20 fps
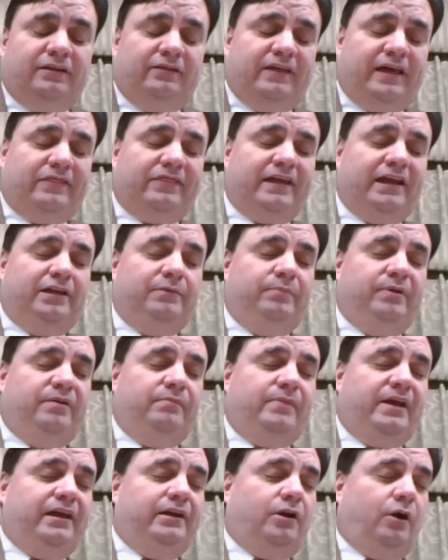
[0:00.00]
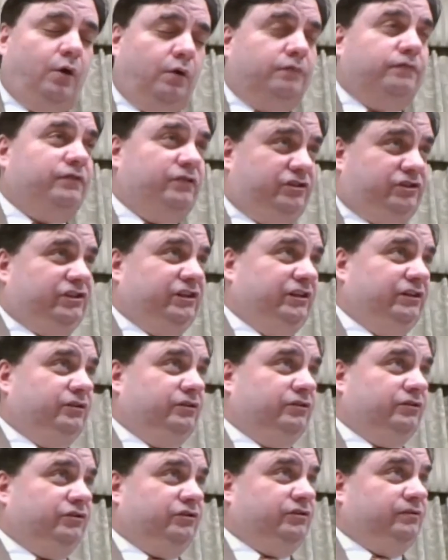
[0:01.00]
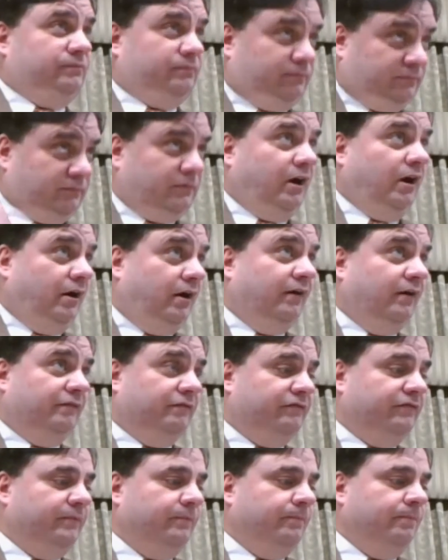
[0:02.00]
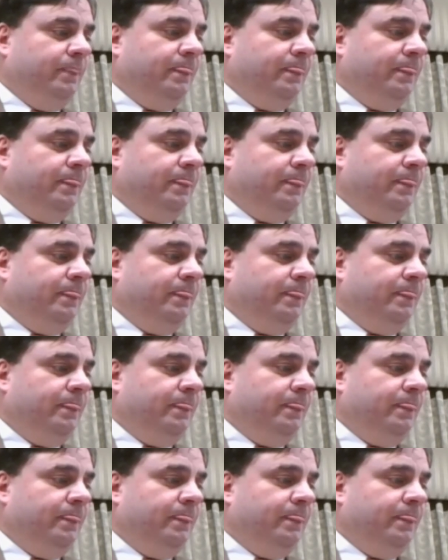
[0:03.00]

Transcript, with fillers: that they'd been made overseers of.